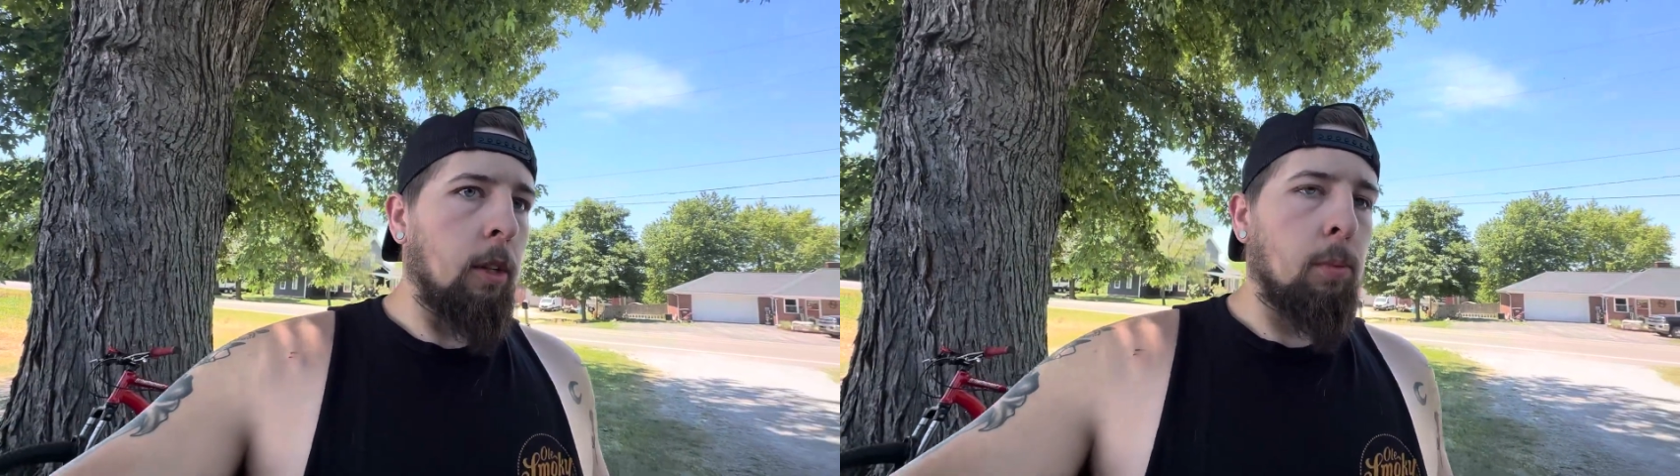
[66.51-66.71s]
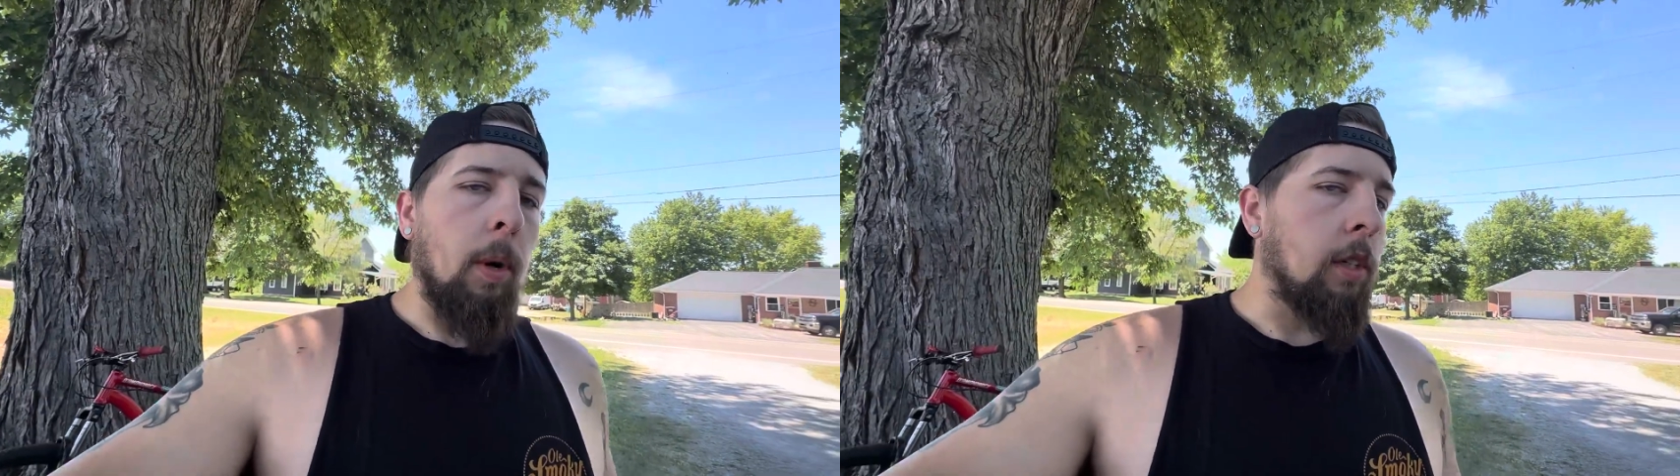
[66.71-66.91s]

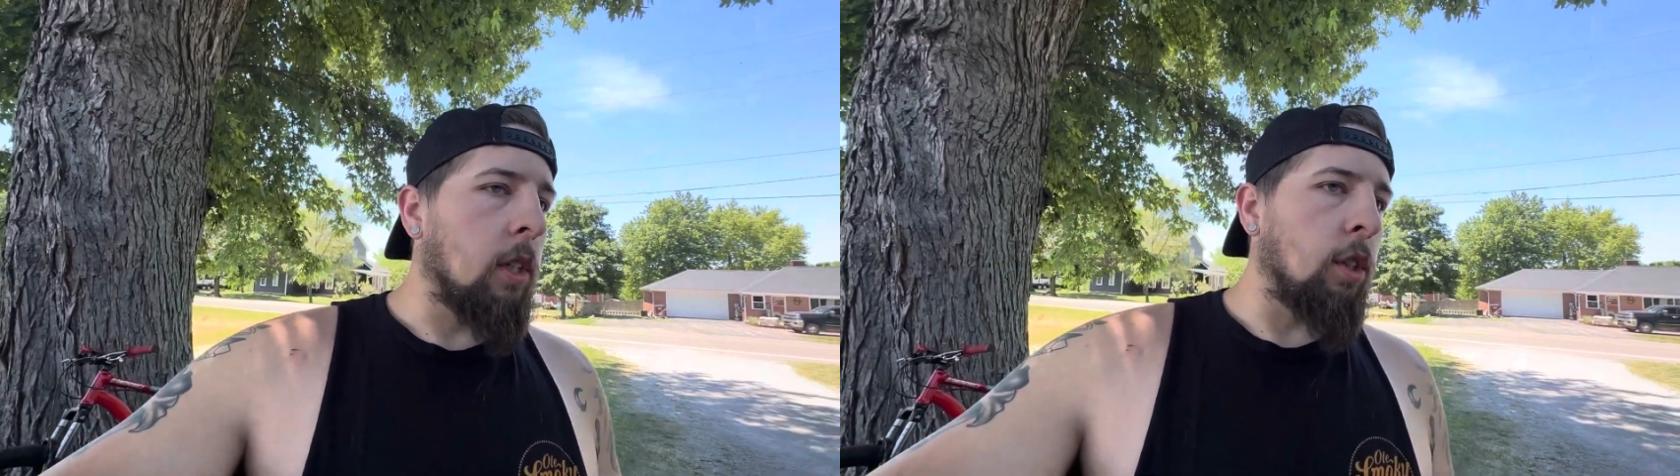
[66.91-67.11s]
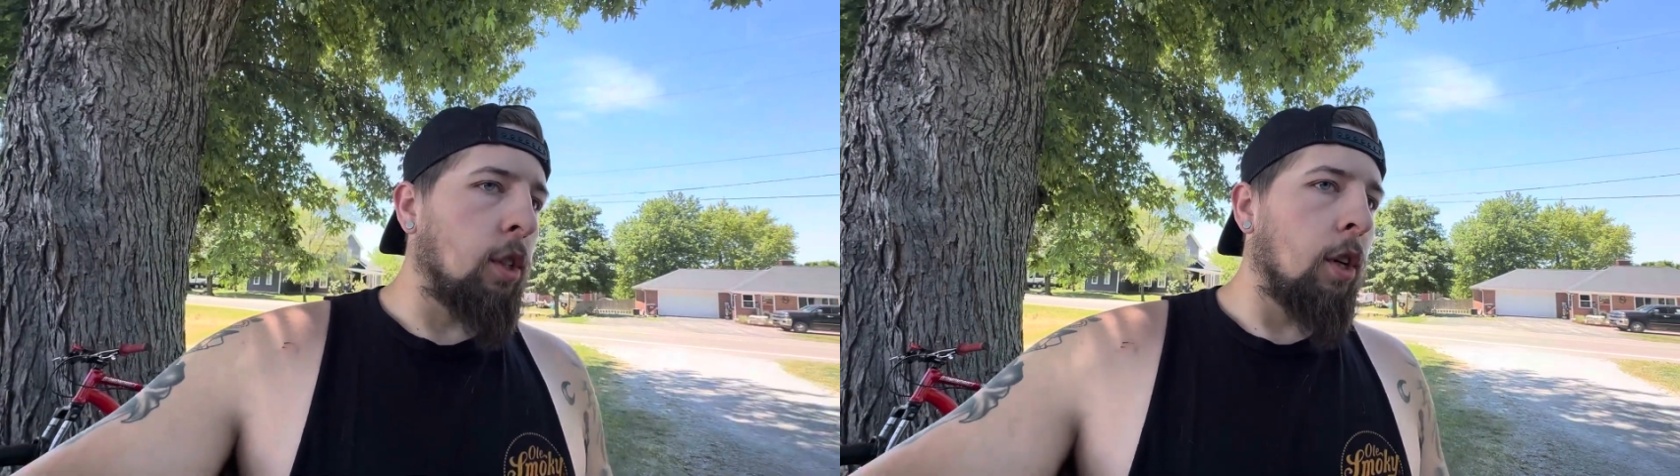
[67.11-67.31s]
parts I
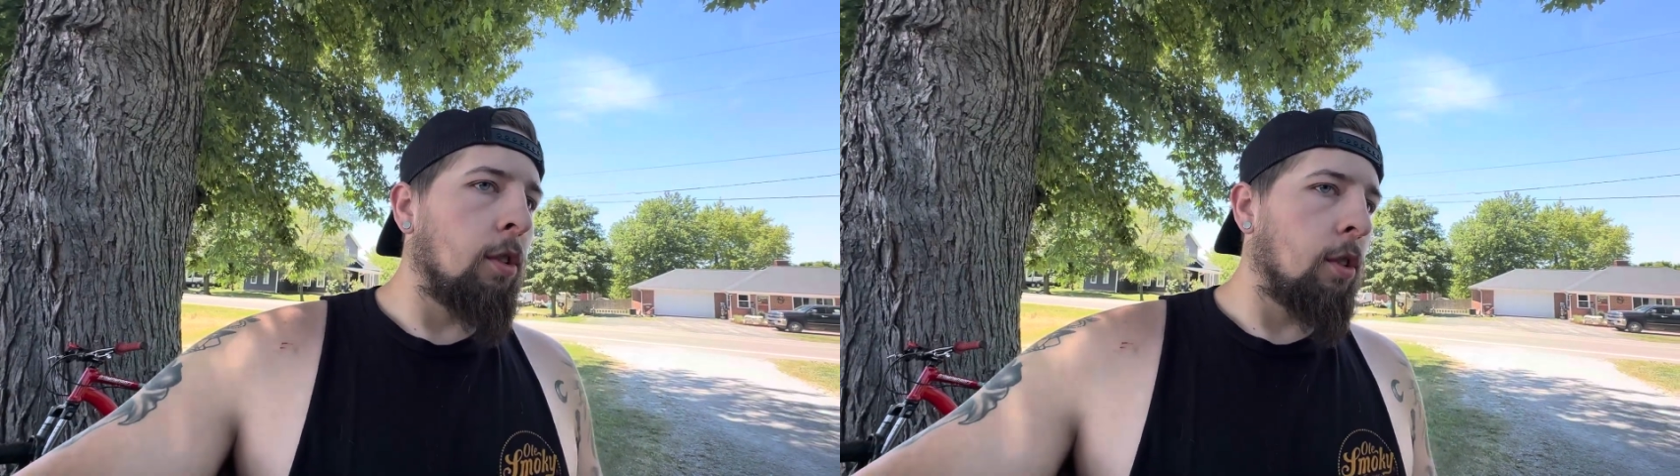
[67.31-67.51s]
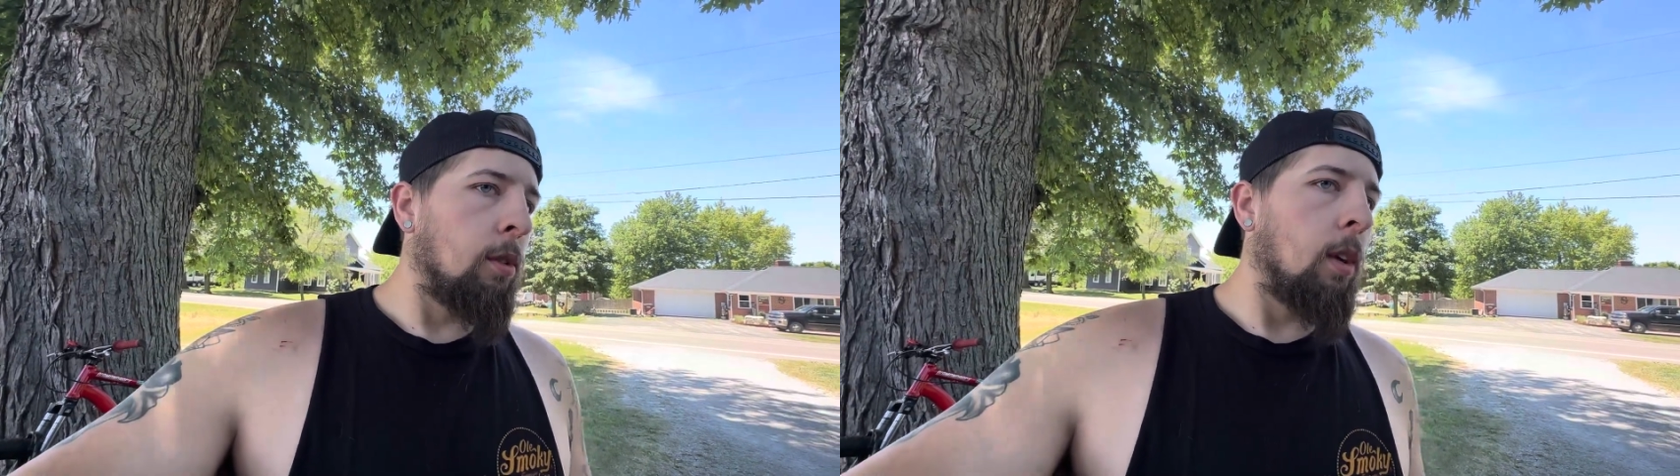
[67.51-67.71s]
just showed
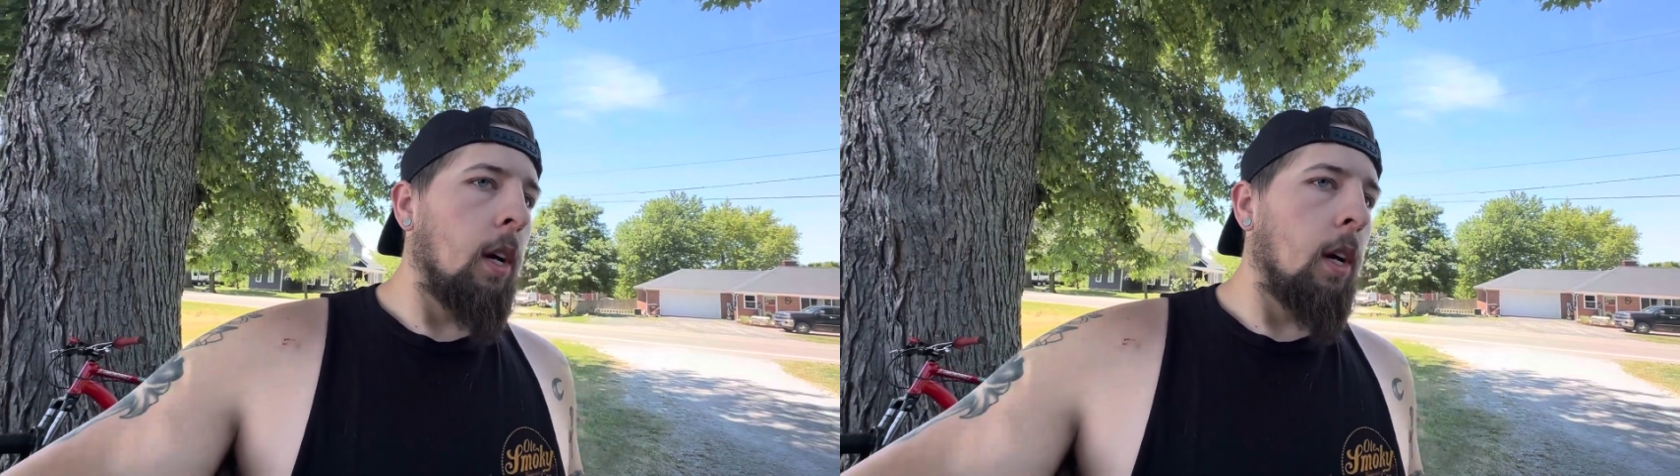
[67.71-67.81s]
you.